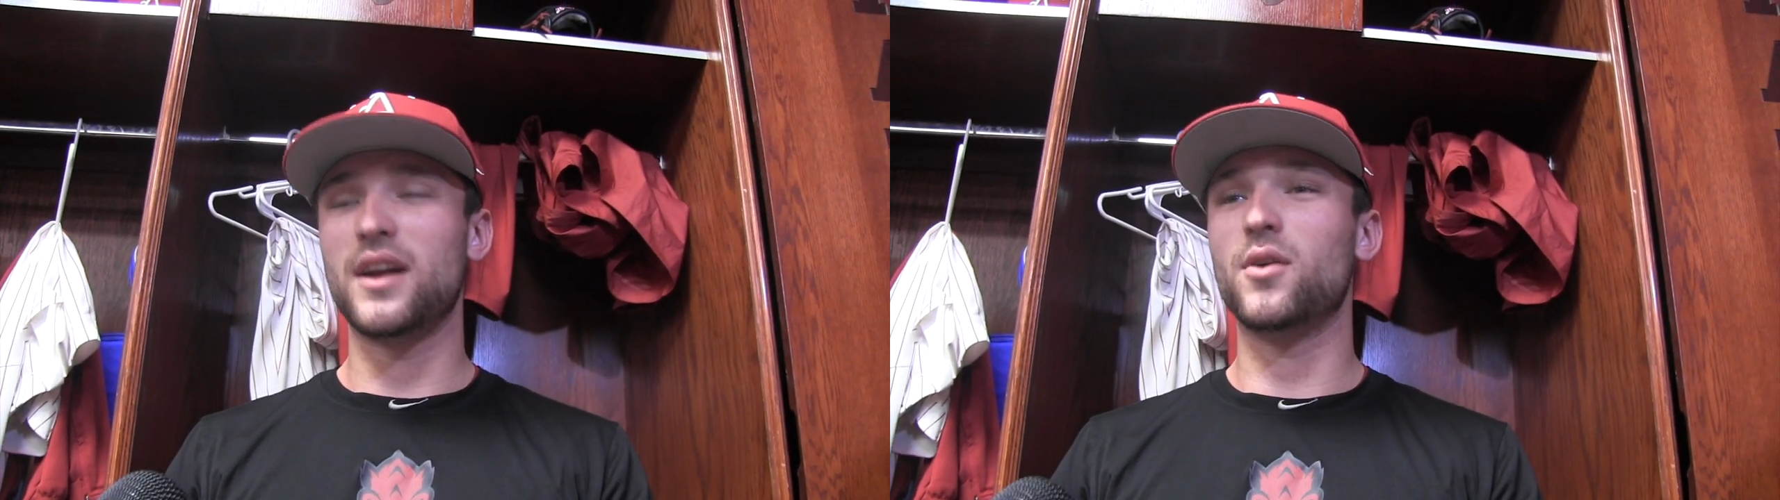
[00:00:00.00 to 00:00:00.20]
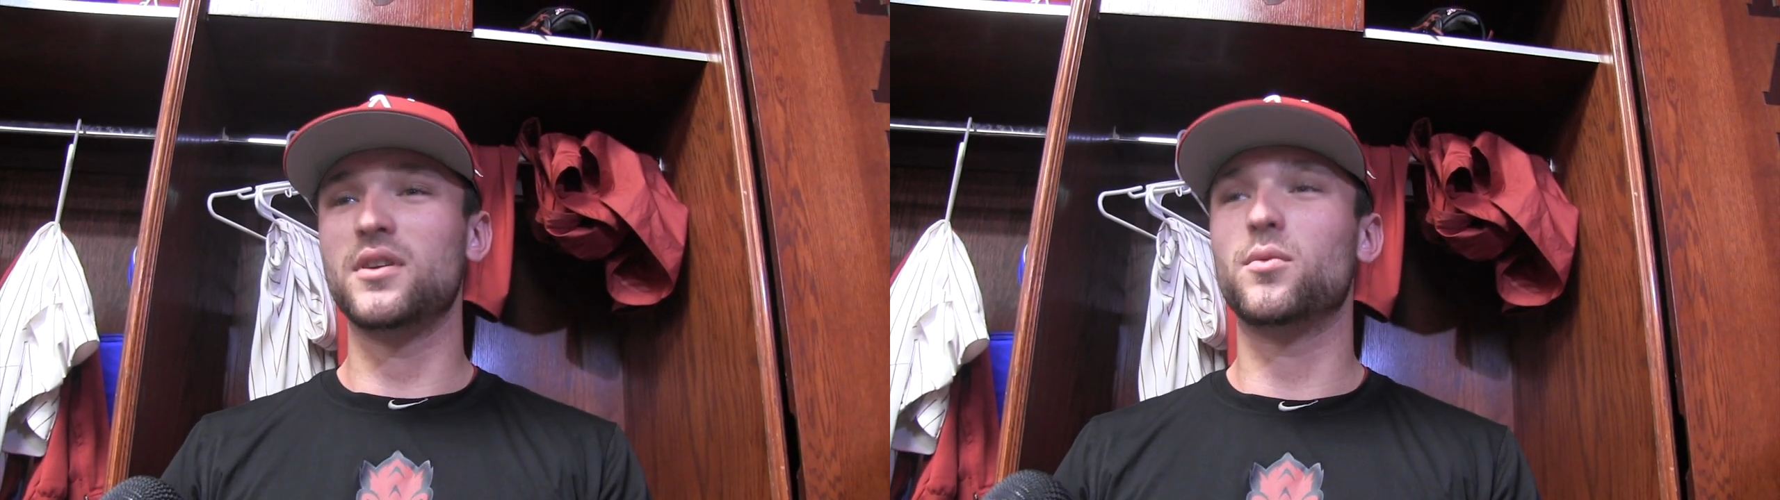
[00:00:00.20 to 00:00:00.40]

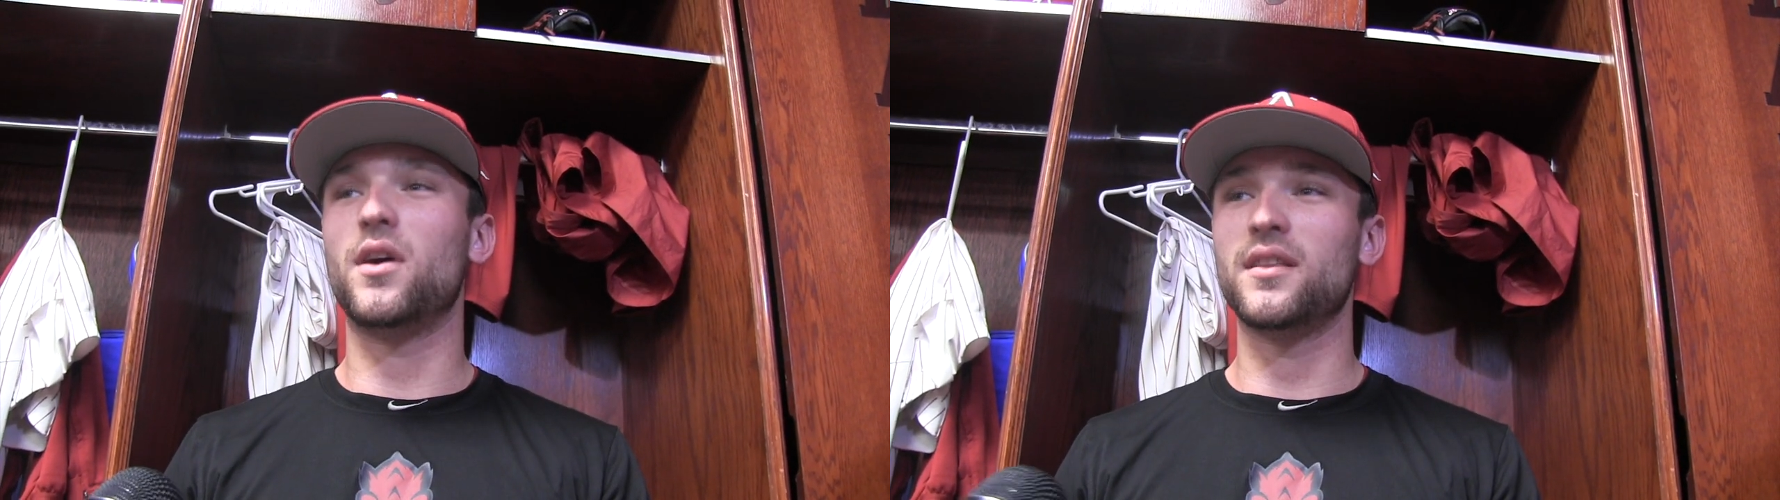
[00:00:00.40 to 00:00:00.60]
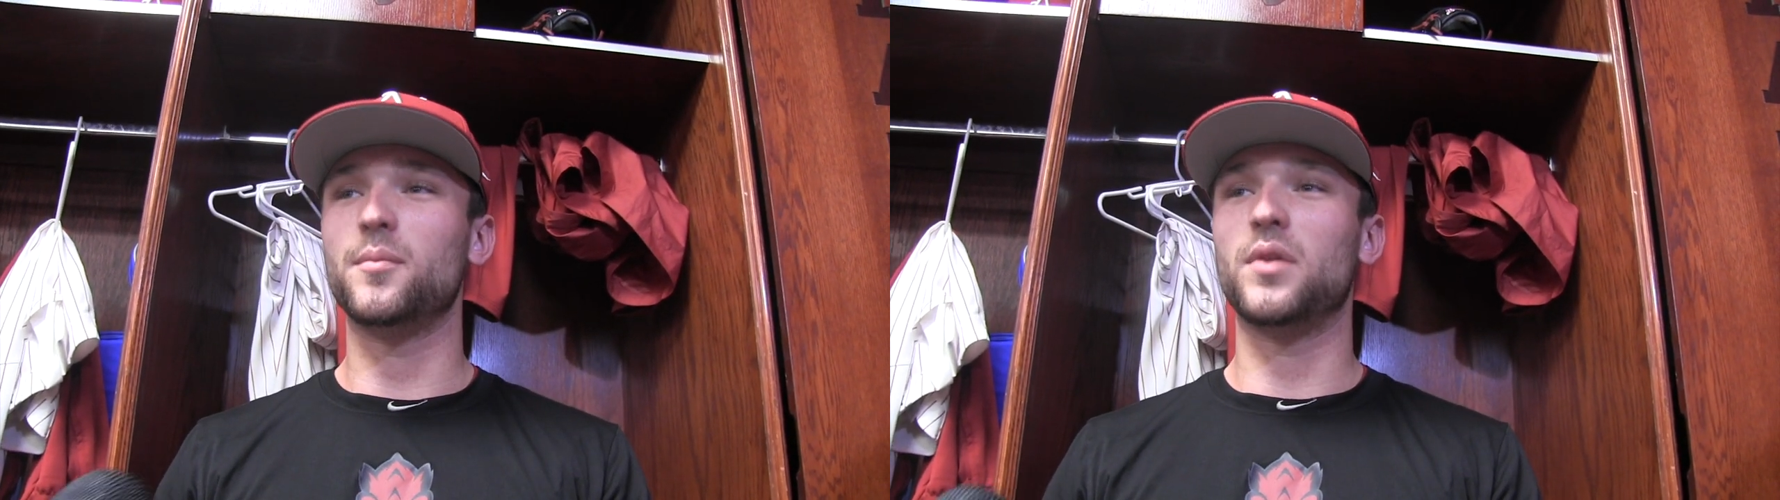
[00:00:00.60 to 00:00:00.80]
I'd always
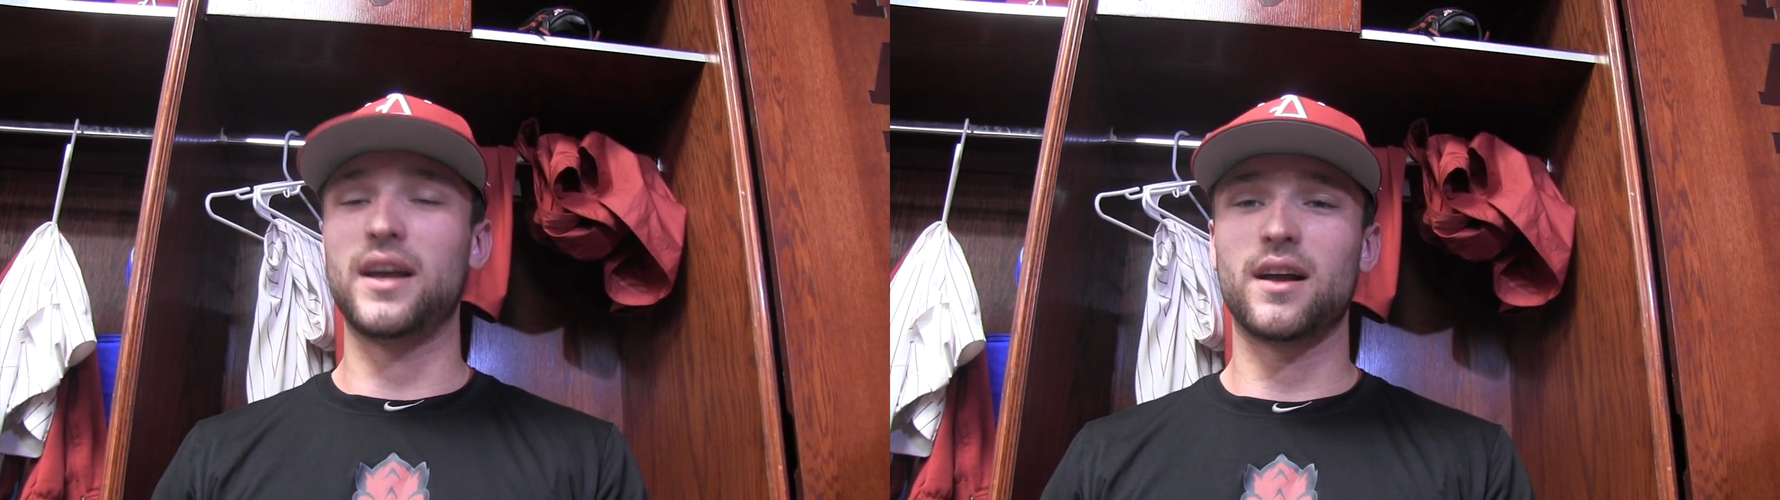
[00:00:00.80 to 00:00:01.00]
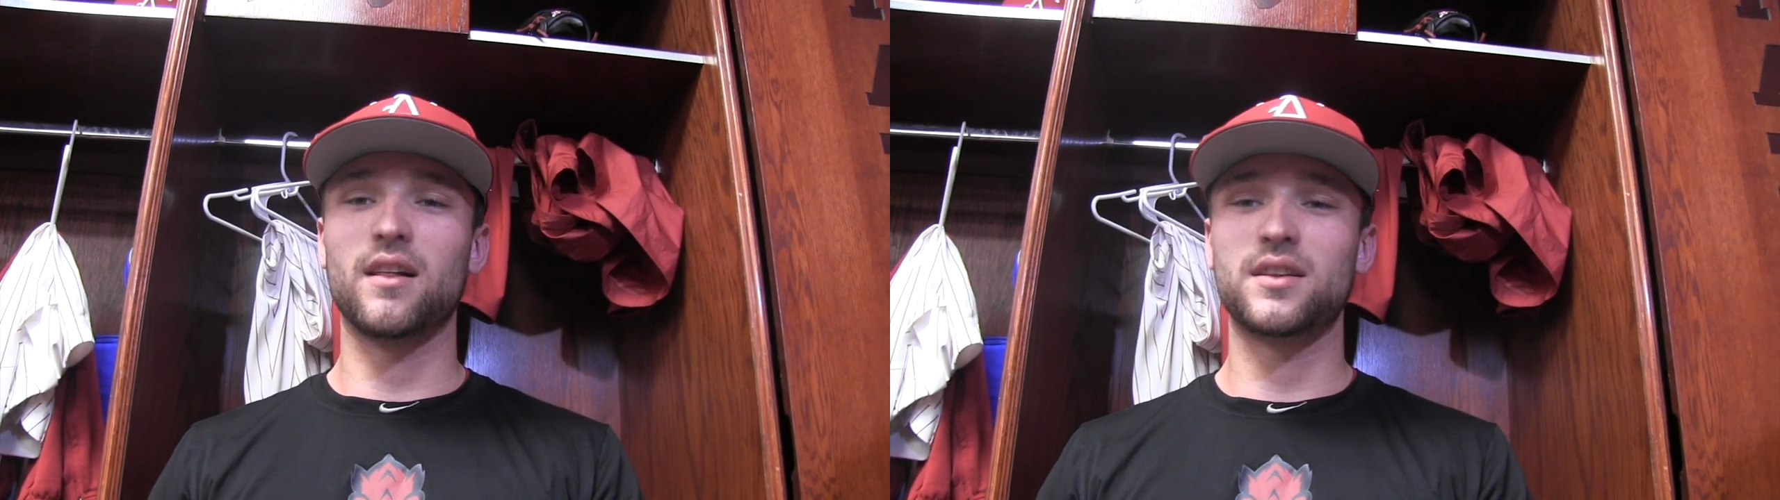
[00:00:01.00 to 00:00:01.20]
wanted to
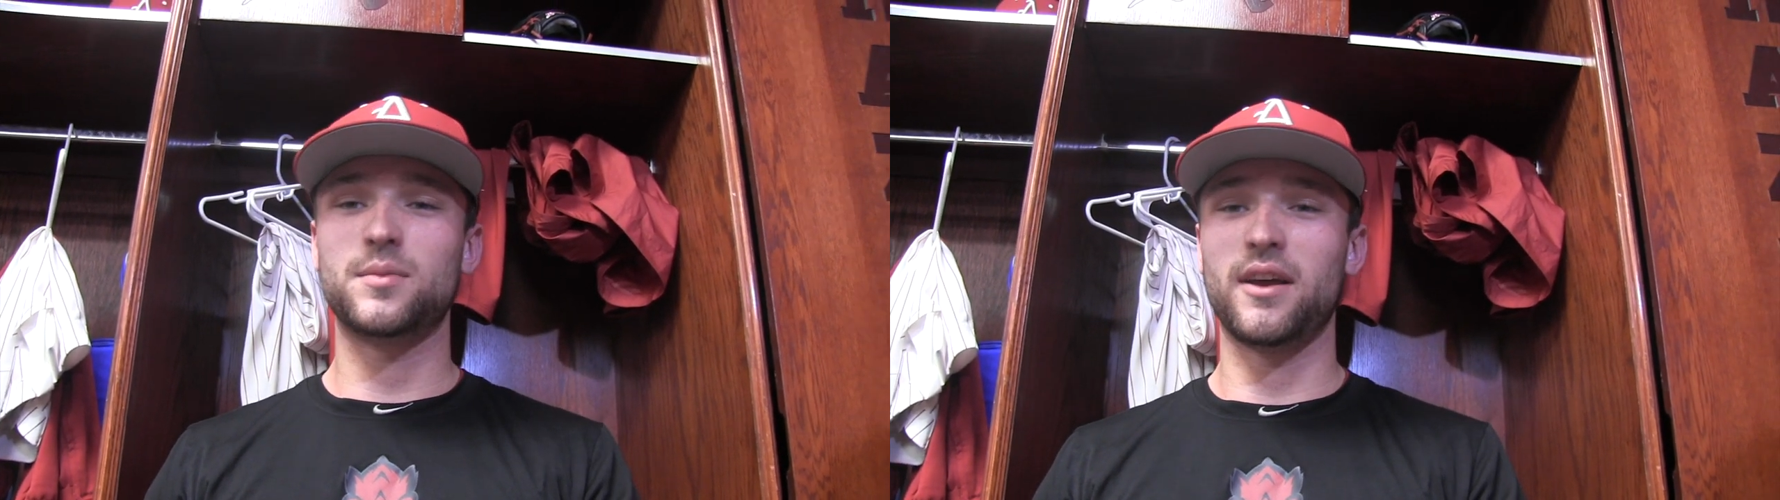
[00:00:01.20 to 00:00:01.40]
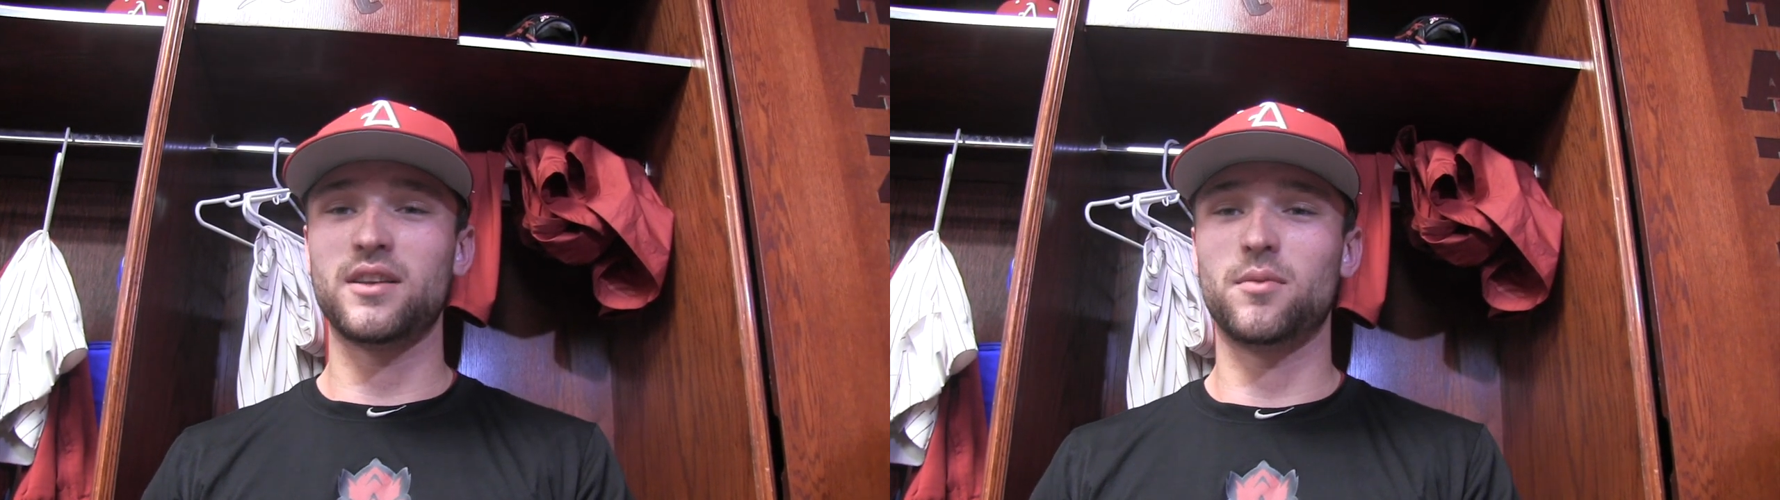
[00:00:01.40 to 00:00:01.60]
play
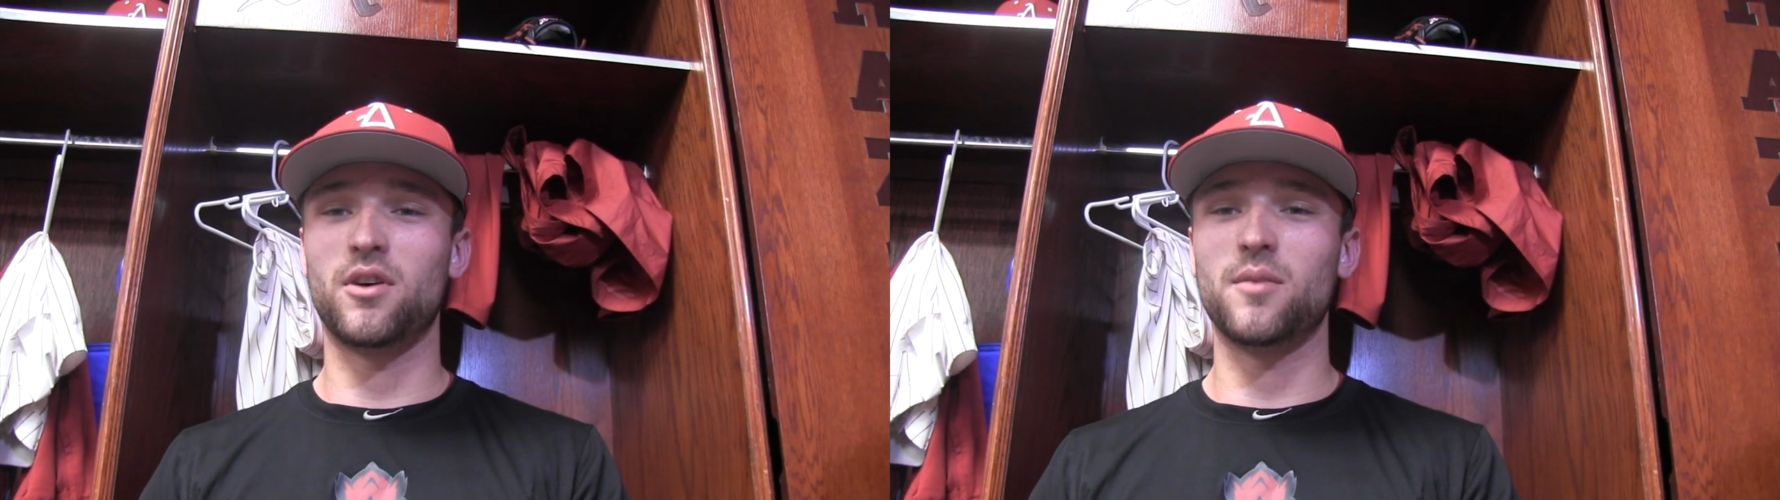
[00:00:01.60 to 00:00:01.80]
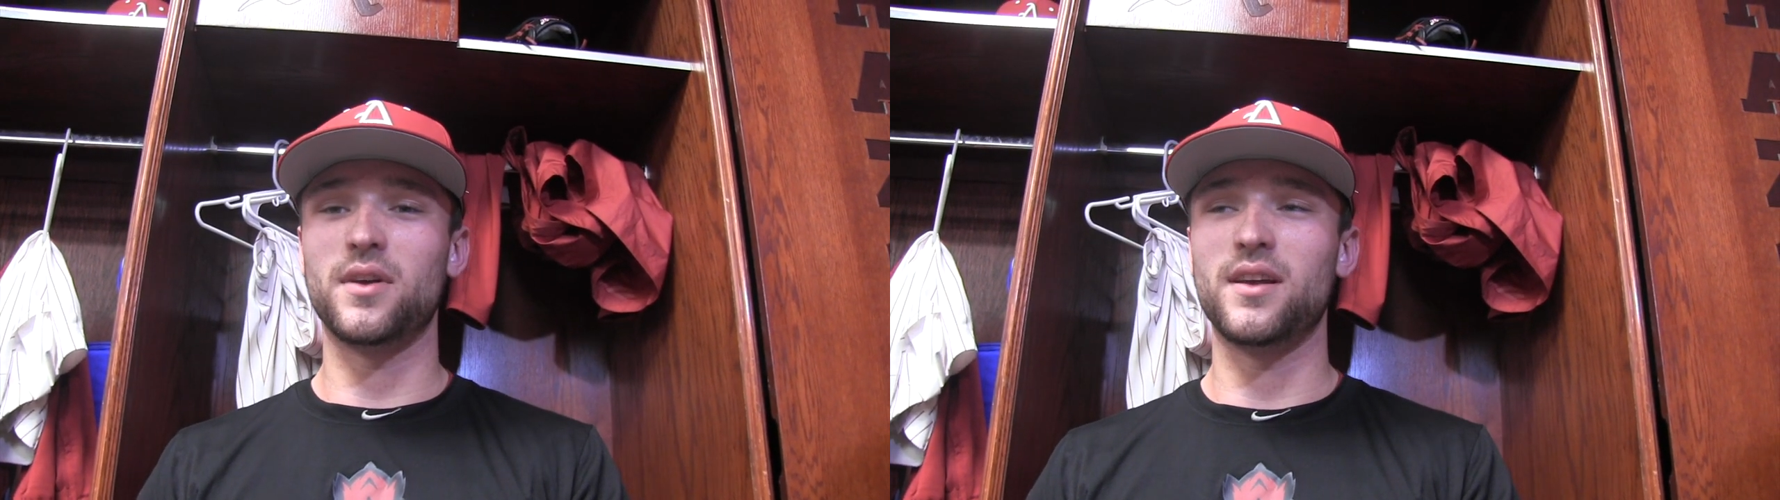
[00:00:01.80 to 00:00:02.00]
college
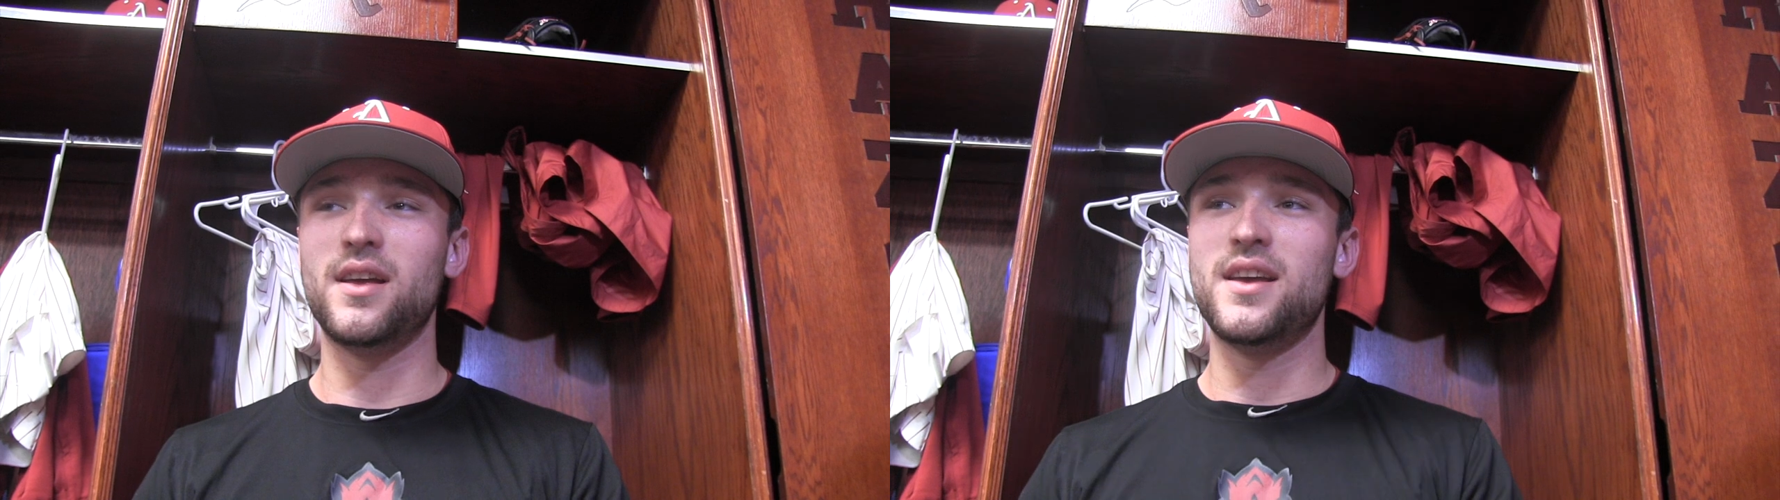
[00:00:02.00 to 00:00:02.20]
baseball, but